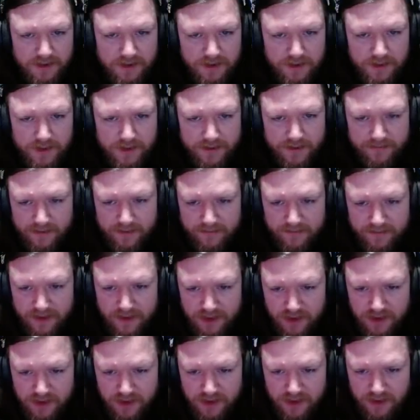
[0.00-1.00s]
a naval
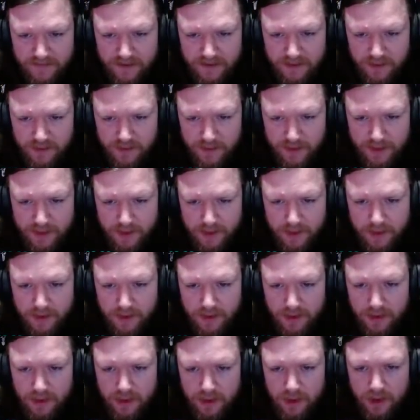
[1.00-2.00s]
invasion of Venezuela.
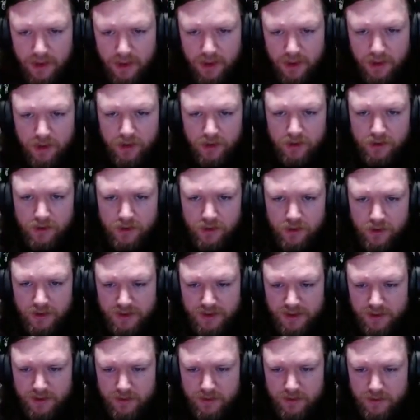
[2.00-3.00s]

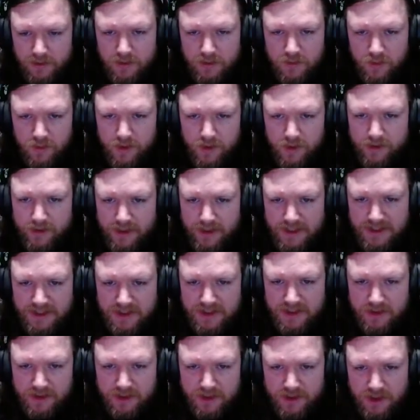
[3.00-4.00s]
Good. We're at
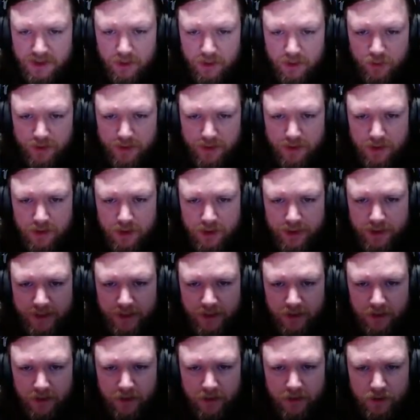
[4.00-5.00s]
least just holding the line
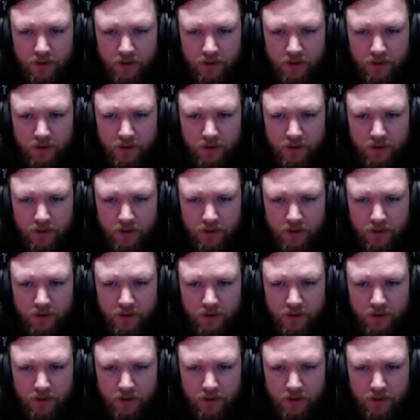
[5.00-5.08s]
here.